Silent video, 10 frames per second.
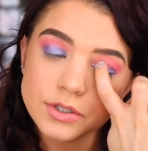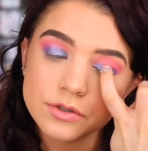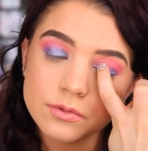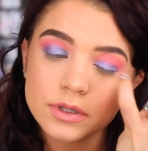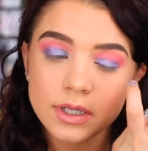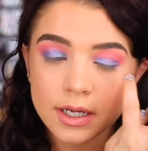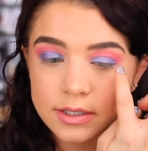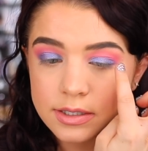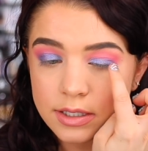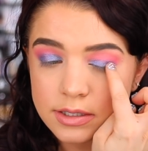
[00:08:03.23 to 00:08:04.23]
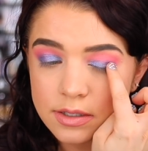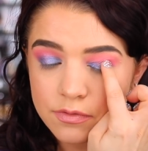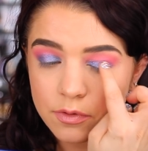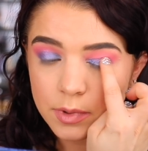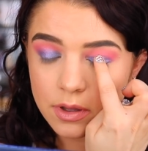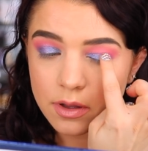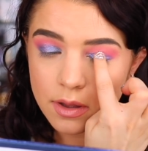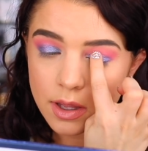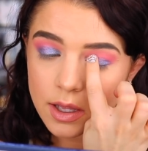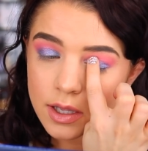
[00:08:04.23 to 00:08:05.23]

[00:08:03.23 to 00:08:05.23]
do with the Anastasia formula.